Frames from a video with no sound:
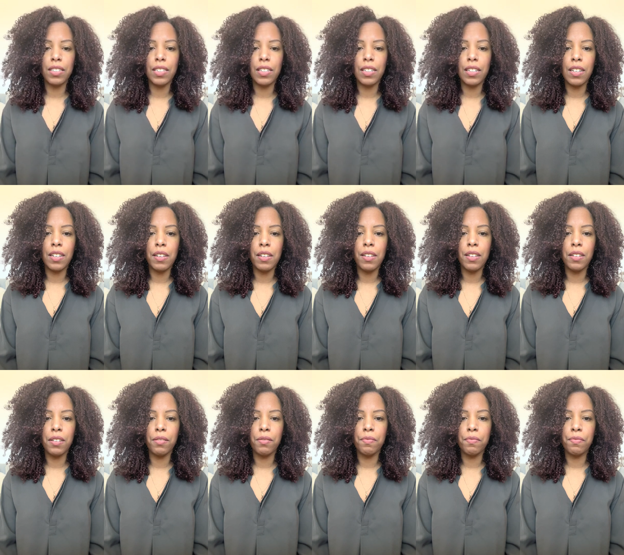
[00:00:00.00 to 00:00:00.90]

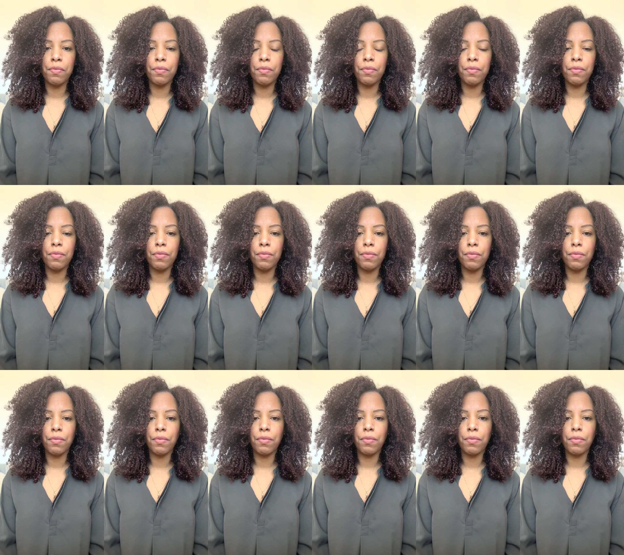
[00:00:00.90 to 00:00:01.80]

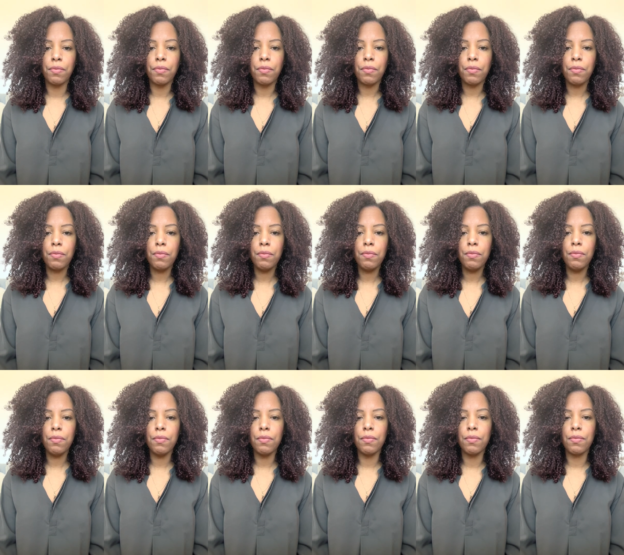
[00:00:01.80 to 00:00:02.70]

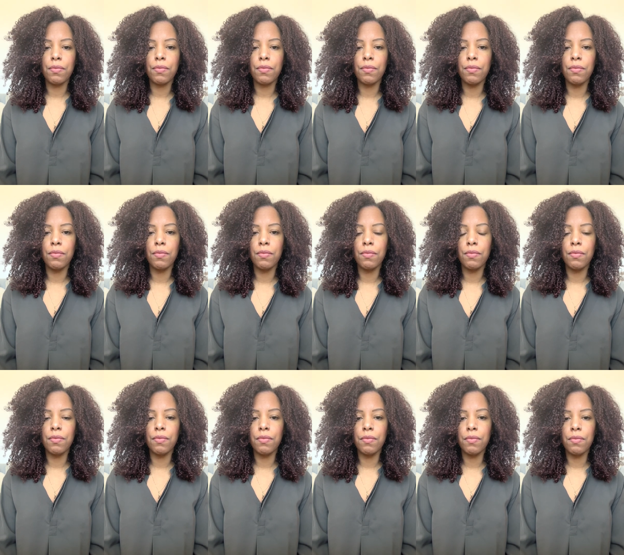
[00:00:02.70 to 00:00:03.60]

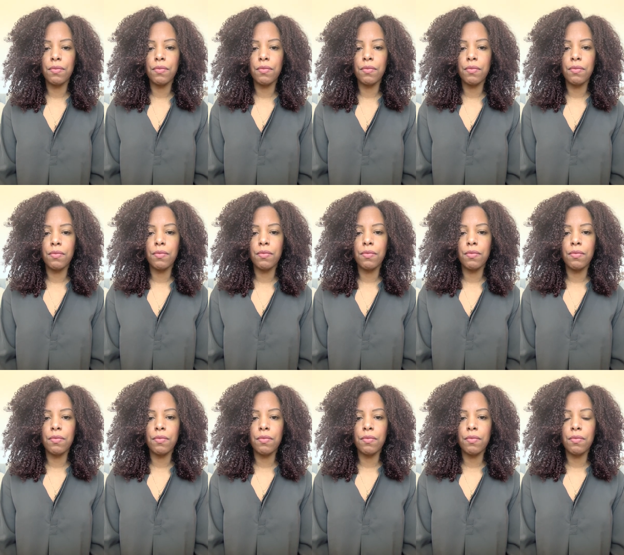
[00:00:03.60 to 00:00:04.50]

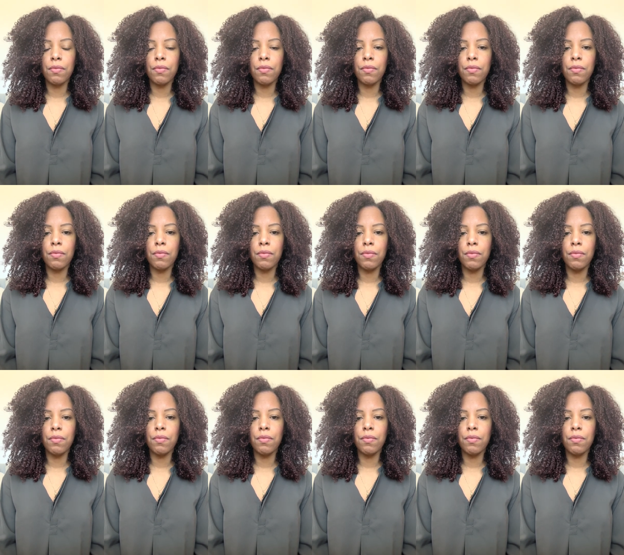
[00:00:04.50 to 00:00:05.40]

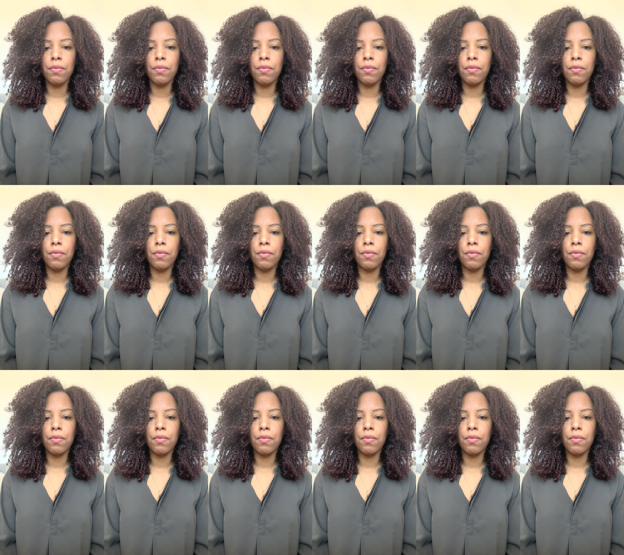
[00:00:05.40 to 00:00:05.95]
No one is speaking in this clip.